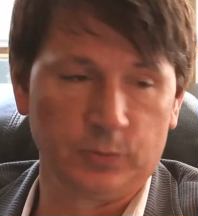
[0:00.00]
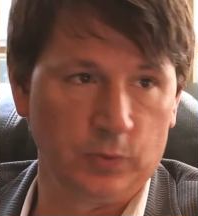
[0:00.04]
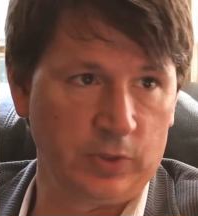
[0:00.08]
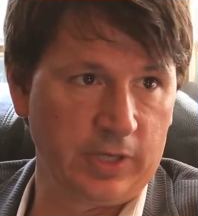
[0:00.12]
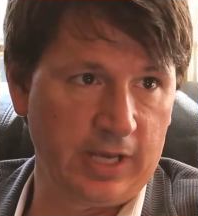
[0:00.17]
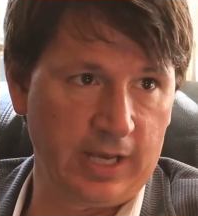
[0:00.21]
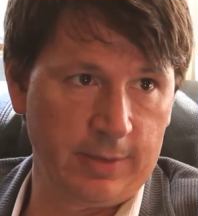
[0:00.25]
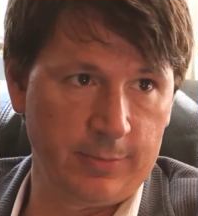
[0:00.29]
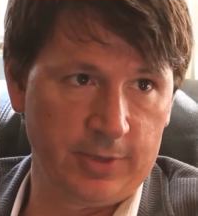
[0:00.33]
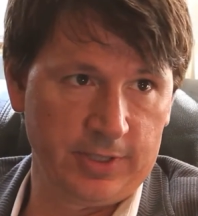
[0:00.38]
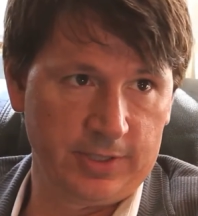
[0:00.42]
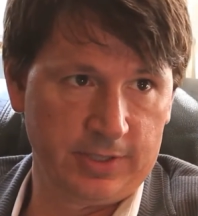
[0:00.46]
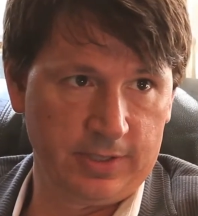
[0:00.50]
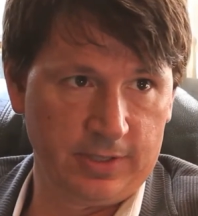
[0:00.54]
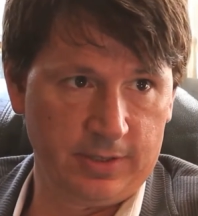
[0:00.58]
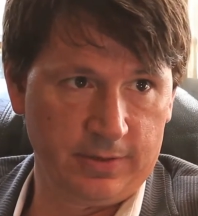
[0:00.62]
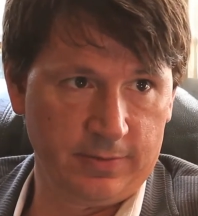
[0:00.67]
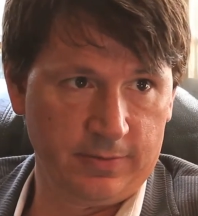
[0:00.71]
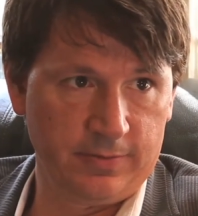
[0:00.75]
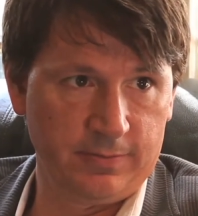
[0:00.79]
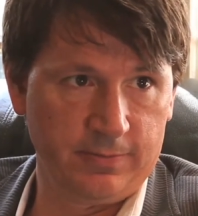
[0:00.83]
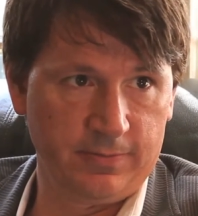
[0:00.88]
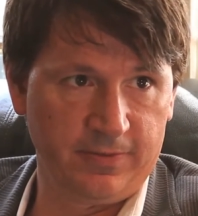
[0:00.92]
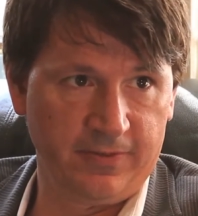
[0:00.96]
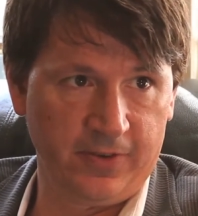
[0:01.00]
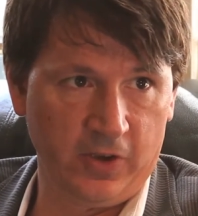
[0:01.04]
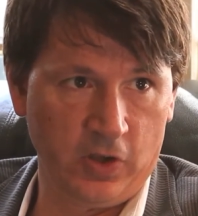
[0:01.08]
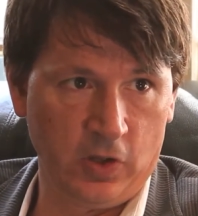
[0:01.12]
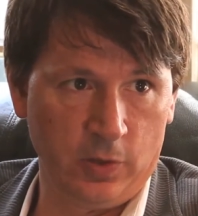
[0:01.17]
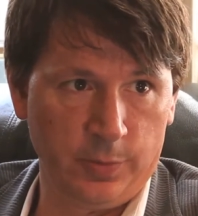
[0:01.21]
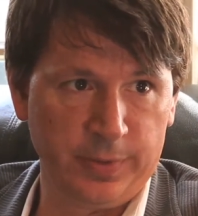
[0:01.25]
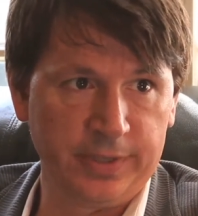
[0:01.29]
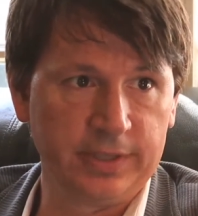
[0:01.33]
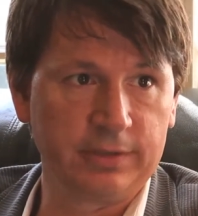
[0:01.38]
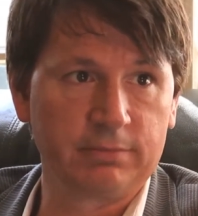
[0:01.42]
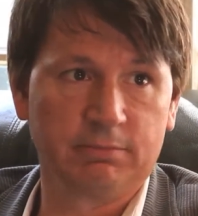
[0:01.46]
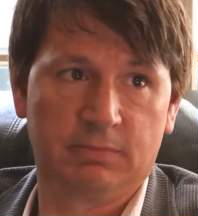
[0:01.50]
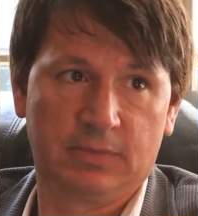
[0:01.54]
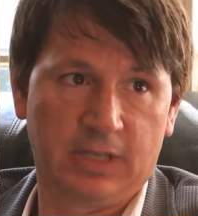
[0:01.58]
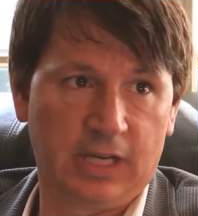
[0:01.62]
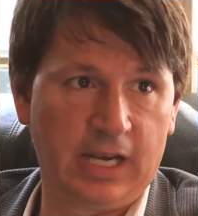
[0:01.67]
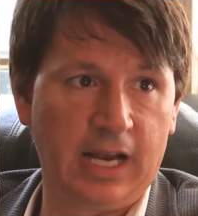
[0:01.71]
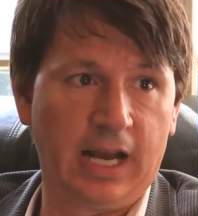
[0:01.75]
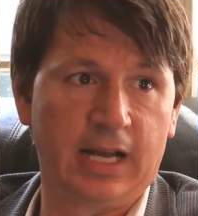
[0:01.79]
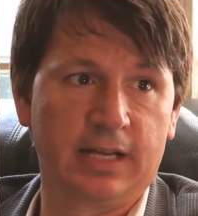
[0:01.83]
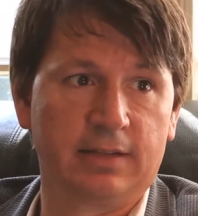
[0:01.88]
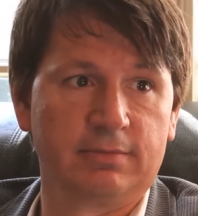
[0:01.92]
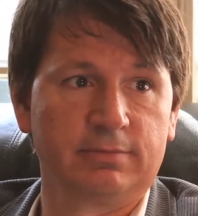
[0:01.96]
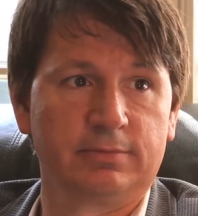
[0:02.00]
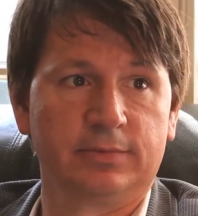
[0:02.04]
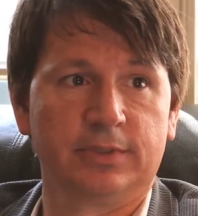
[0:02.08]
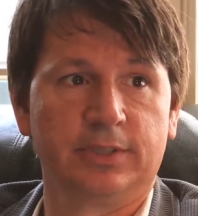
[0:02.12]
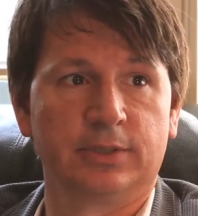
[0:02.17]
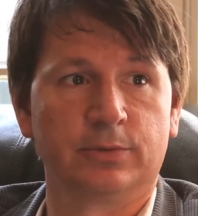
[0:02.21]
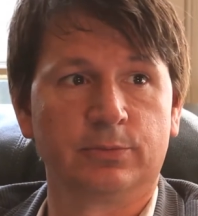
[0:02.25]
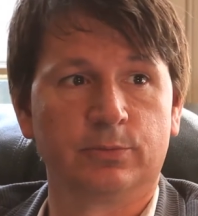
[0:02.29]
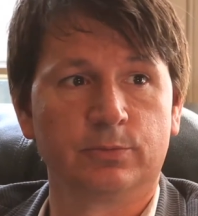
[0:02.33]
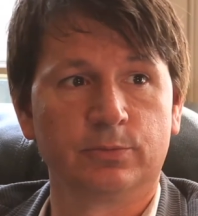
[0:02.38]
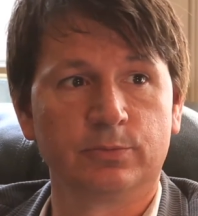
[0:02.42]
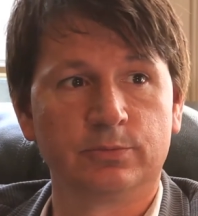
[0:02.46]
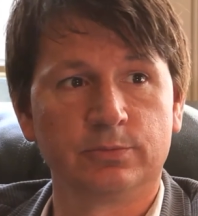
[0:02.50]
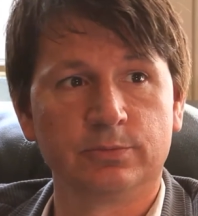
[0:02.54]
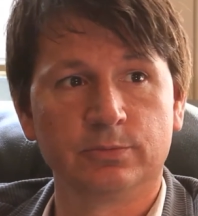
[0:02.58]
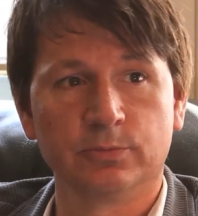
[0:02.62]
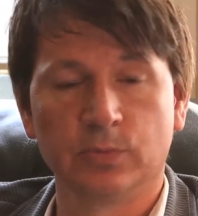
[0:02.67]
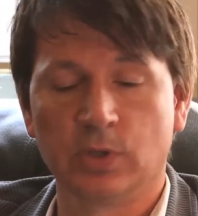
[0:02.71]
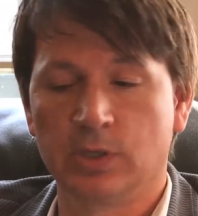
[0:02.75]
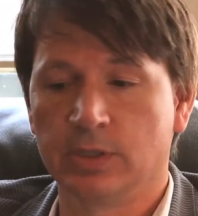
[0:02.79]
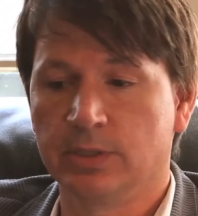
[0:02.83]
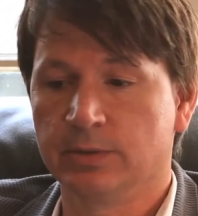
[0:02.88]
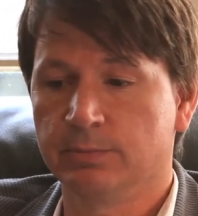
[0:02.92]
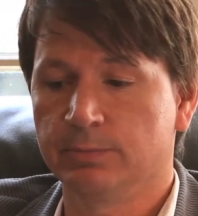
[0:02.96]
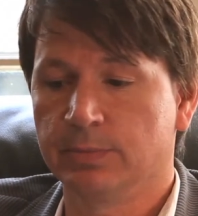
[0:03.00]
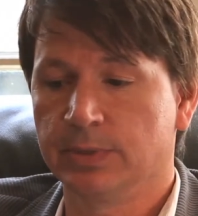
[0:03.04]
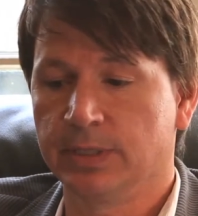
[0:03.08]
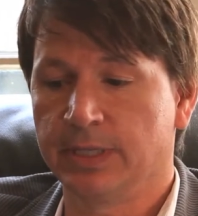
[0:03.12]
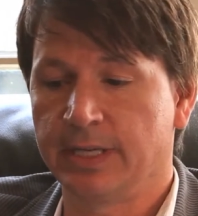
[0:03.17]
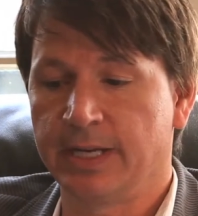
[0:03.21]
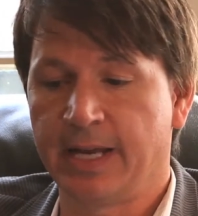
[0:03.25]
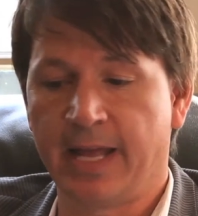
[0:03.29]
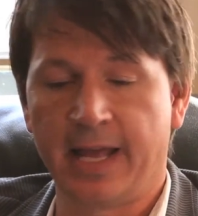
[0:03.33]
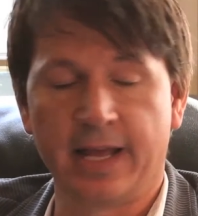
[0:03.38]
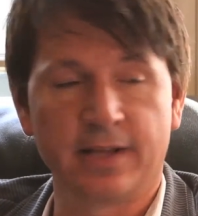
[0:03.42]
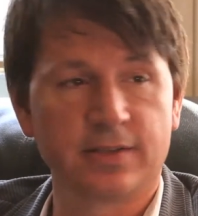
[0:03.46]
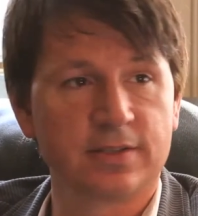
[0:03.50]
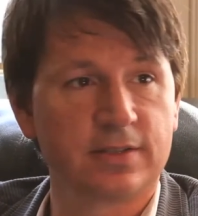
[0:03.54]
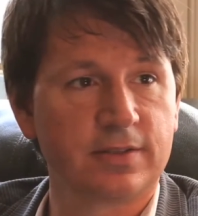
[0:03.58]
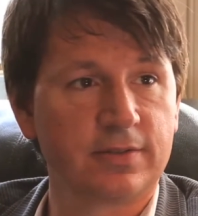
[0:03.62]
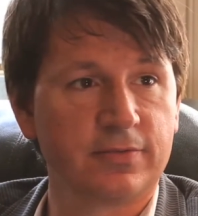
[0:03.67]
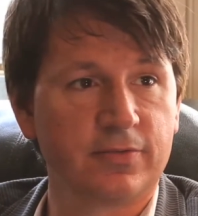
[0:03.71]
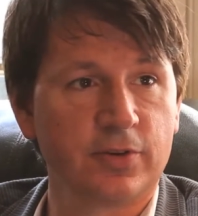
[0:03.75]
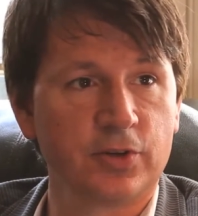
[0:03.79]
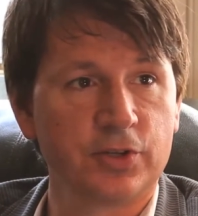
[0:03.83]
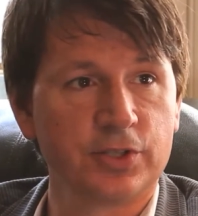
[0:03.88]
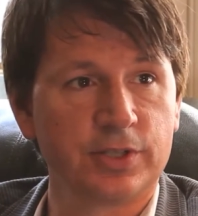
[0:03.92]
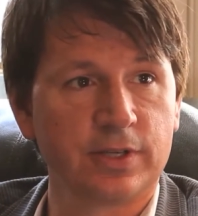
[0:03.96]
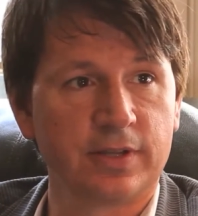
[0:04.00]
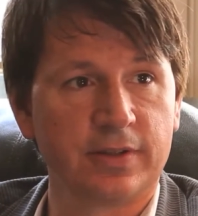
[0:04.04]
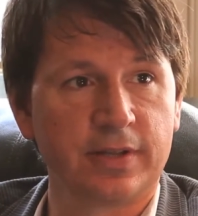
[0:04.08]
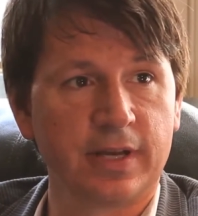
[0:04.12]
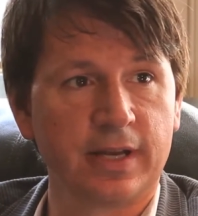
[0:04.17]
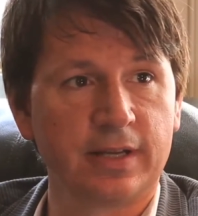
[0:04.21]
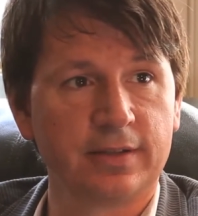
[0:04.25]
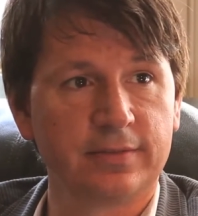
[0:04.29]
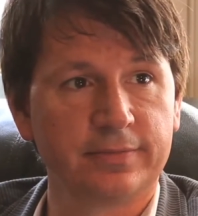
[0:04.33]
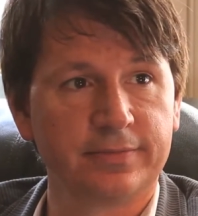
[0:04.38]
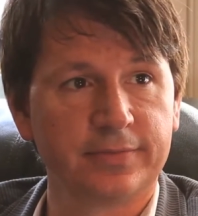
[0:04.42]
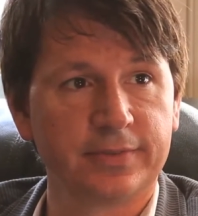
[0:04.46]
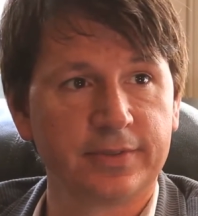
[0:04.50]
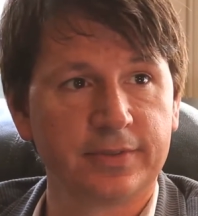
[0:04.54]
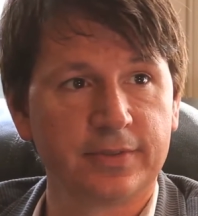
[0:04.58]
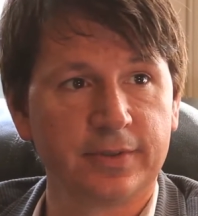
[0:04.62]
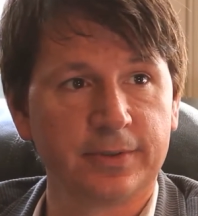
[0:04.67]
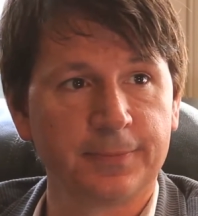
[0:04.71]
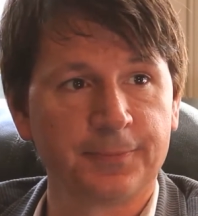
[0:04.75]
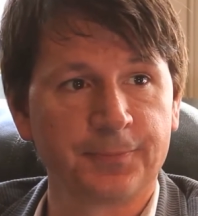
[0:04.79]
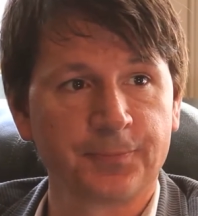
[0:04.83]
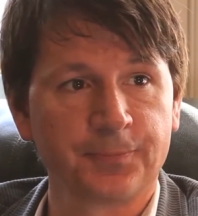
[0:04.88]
came into the film and got an enhanced version of that. So